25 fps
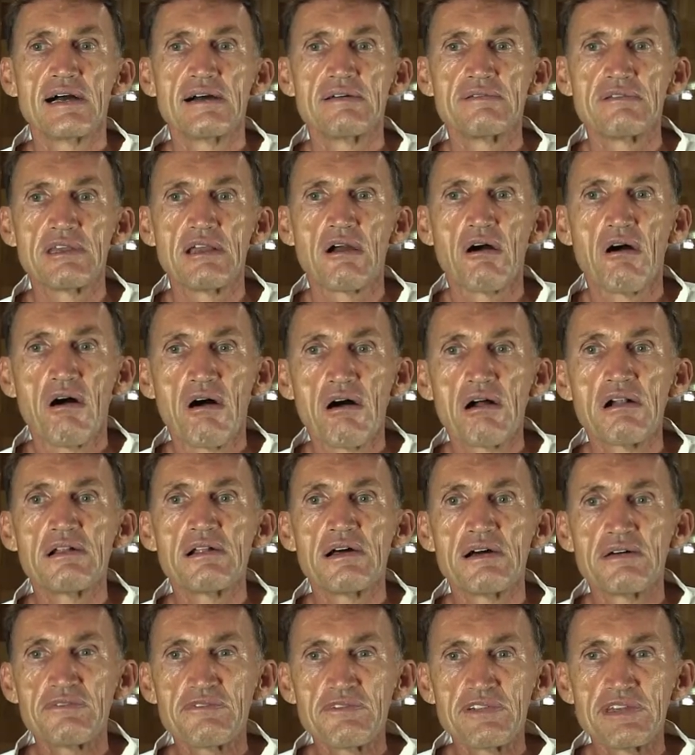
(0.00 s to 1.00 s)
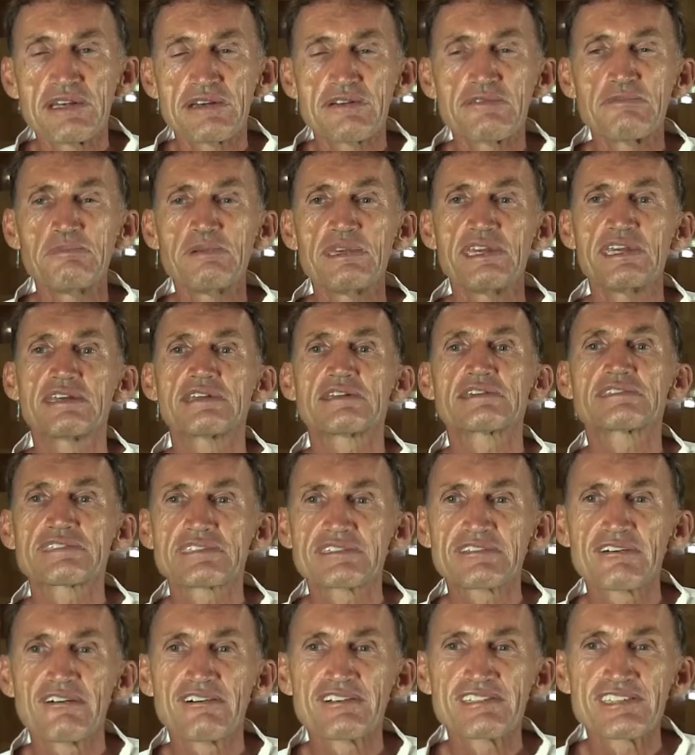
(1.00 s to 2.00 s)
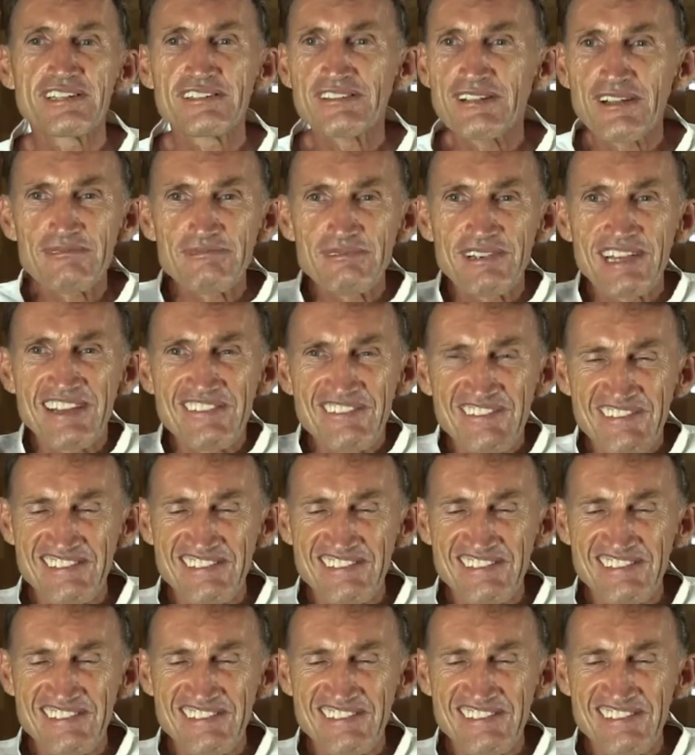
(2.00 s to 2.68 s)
We all weak beings. Also not me.